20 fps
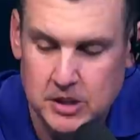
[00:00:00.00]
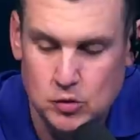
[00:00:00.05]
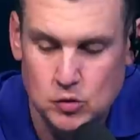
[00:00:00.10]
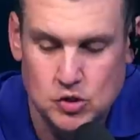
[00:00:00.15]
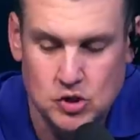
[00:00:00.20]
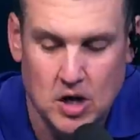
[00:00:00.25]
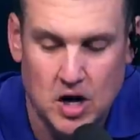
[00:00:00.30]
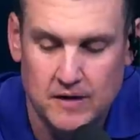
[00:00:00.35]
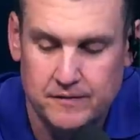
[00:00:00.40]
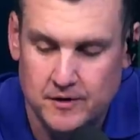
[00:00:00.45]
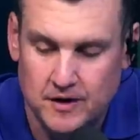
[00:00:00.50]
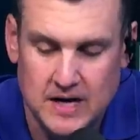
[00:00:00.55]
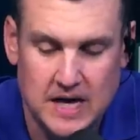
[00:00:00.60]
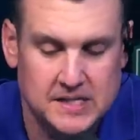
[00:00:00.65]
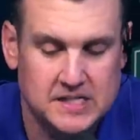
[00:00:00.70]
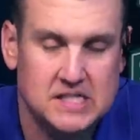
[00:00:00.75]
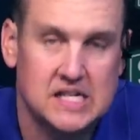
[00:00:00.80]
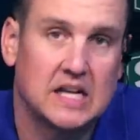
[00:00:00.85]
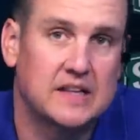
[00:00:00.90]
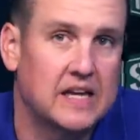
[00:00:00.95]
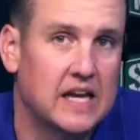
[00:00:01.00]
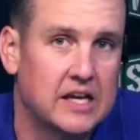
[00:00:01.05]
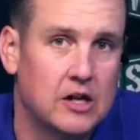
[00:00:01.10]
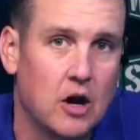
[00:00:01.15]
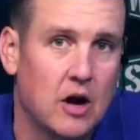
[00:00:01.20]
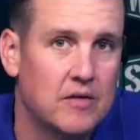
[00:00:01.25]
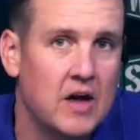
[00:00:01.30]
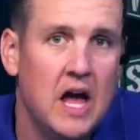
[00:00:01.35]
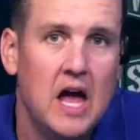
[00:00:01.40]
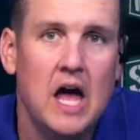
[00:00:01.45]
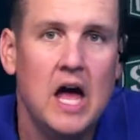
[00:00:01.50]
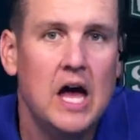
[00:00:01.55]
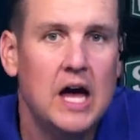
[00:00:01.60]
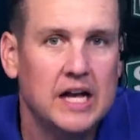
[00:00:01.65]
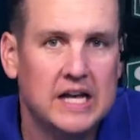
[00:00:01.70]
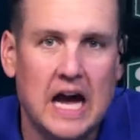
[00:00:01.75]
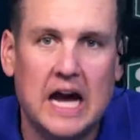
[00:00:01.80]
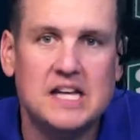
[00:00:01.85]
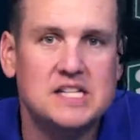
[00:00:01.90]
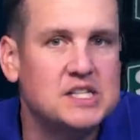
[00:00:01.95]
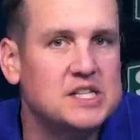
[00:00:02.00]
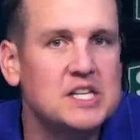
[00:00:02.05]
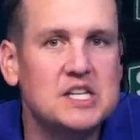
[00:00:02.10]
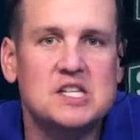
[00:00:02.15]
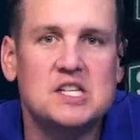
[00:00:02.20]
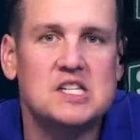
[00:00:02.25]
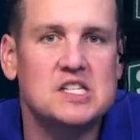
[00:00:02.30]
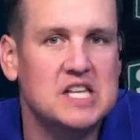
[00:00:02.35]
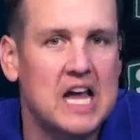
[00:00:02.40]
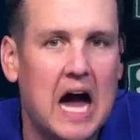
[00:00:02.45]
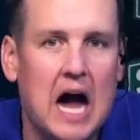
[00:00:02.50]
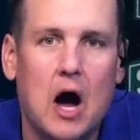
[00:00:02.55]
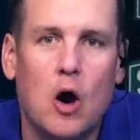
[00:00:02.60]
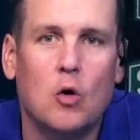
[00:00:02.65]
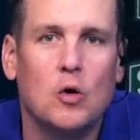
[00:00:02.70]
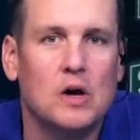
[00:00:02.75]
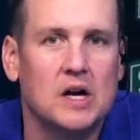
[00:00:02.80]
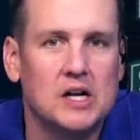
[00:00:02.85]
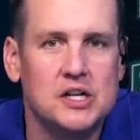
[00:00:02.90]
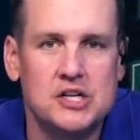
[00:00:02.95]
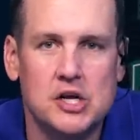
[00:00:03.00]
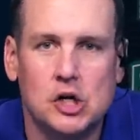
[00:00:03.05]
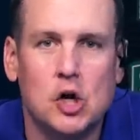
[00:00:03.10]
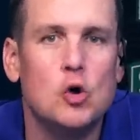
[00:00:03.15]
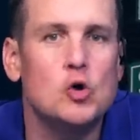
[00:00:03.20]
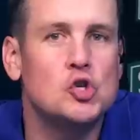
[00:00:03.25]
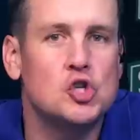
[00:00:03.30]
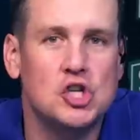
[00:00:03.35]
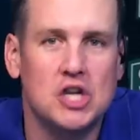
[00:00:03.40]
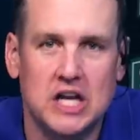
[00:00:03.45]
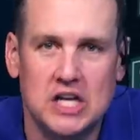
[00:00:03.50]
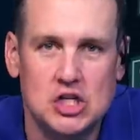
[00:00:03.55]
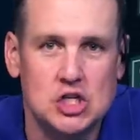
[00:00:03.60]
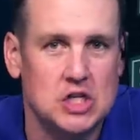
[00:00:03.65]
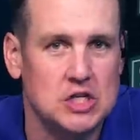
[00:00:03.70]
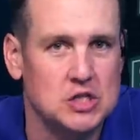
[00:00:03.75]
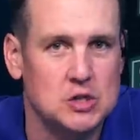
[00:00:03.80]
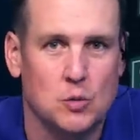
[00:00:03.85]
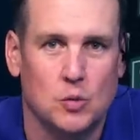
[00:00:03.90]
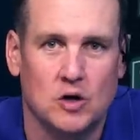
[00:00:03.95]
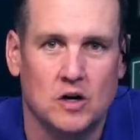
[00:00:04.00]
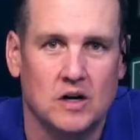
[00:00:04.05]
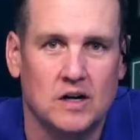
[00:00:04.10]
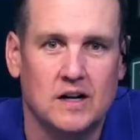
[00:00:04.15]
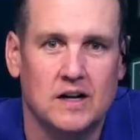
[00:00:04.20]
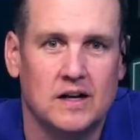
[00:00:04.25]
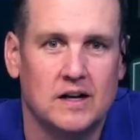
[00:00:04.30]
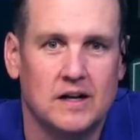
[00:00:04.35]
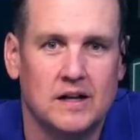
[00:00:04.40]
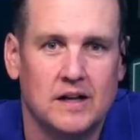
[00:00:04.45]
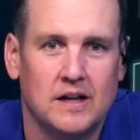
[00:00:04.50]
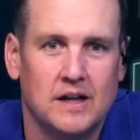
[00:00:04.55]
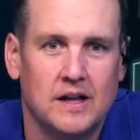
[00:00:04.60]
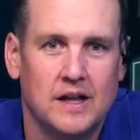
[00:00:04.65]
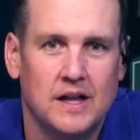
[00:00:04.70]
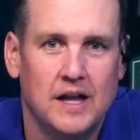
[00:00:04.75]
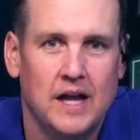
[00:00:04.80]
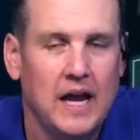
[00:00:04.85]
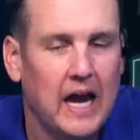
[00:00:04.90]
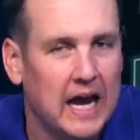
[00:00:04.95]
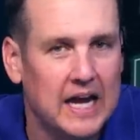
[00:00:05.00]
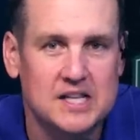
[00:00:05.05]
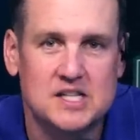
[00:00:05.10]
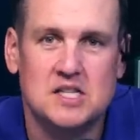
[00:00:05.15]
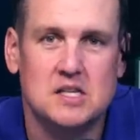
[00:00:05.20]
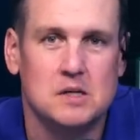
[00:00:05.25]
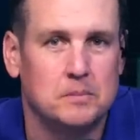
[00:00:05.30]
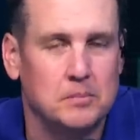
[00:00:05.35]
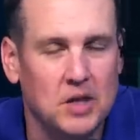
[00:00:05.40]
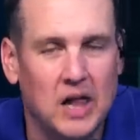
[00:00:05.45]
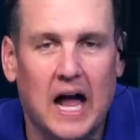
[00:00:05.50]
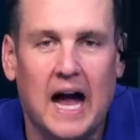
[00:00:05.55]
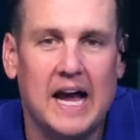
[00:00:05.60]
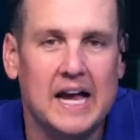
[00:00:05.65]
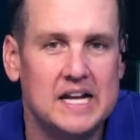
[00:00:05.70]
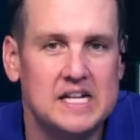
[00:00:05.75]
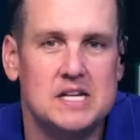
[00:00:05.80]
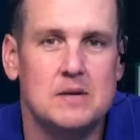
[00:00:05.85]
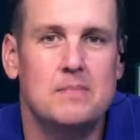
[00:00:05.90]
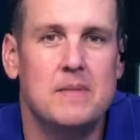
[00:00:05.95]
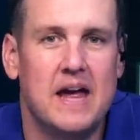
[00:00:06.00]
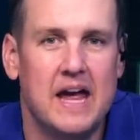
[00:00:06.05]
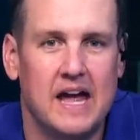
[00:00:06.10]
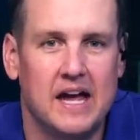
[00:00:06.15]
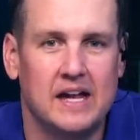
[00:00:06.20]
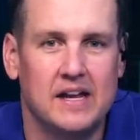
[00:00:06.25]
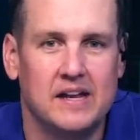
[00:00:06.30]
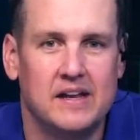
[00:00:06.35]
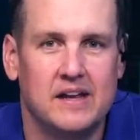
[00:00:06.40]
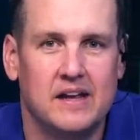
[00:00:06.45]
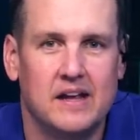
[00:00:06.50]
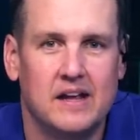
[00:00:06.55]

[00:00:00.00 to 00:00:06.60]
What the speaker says: a huge offer not to take that year off. Guys, this is how negotiations work and supply and demand.